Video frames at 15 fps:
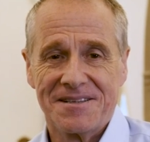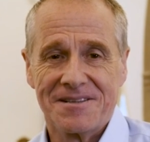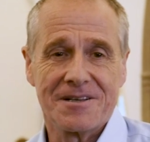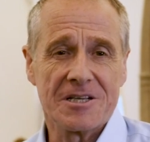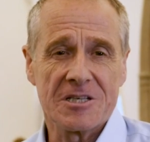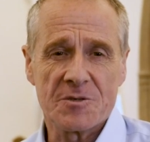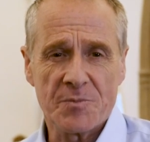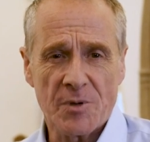that
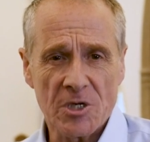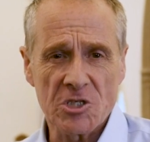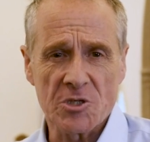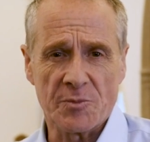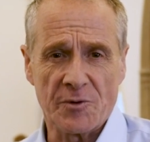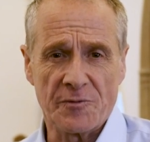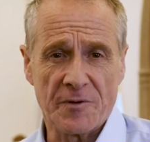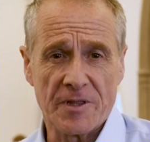it's
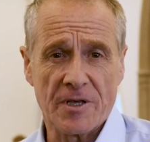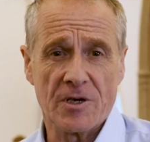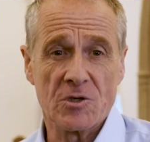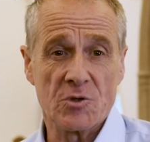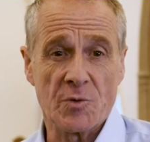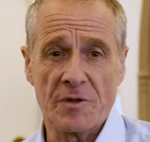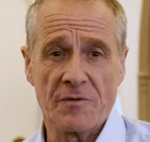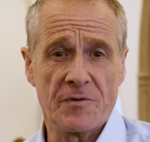possible for
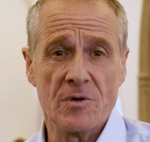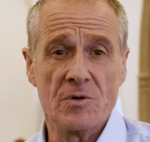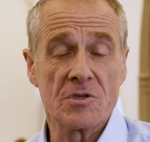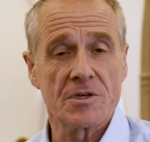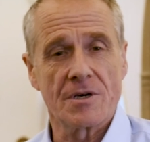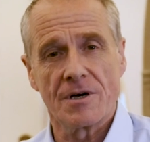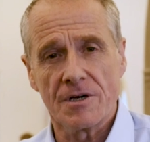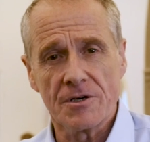those with views
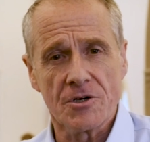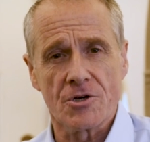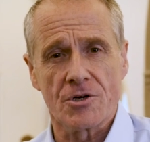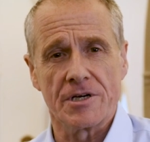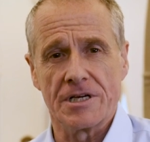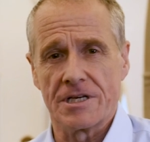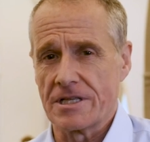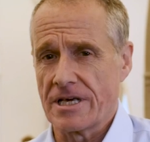
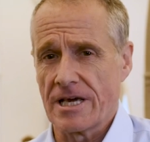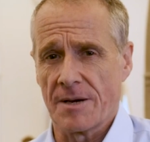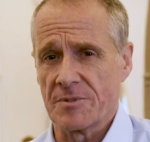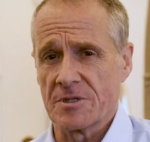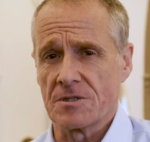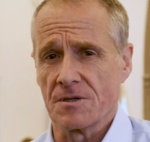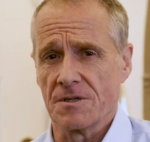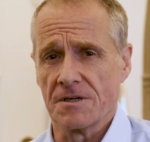contrary to the
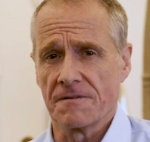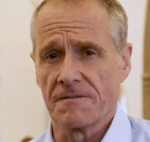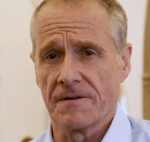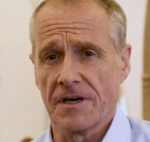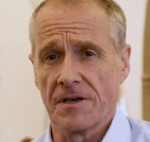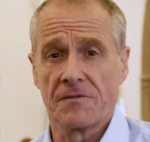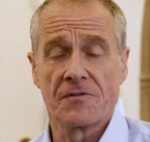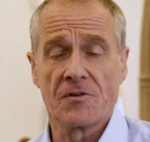apostolic faith